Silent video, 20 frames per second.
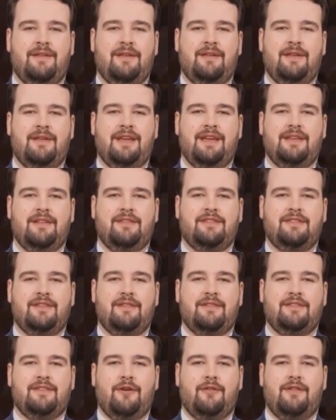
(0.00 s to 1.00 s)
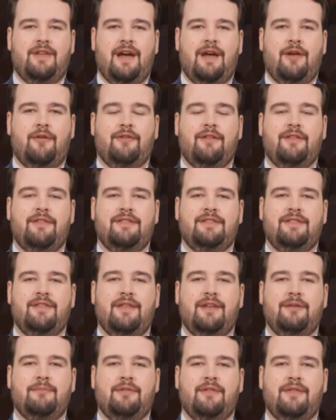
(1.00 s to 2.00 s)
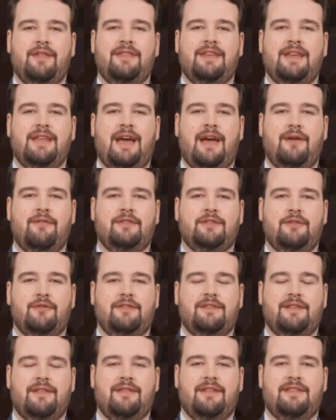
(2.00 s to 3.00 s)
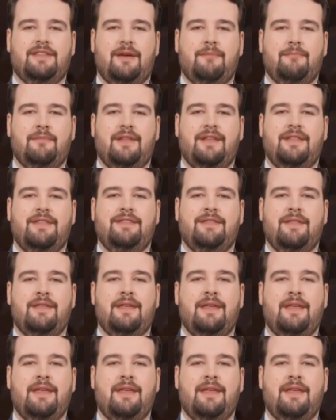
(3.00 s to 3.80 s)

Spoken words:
leaders consult elders, community councils, and assemblies,